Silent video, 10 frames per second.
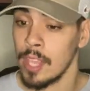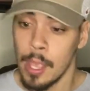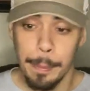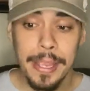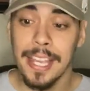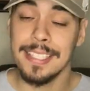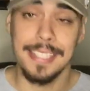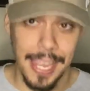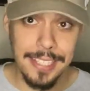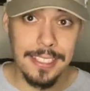because
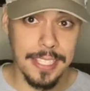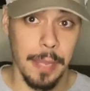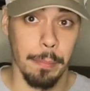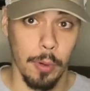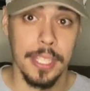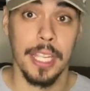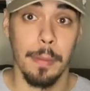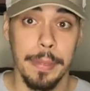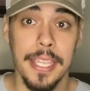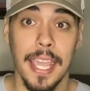Texas can bring their
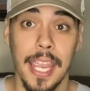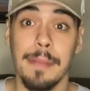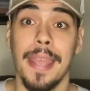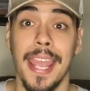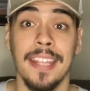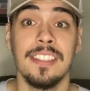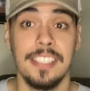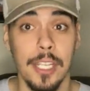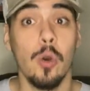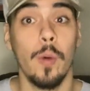B game and
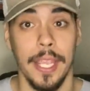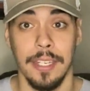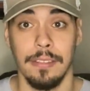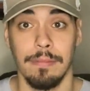still win.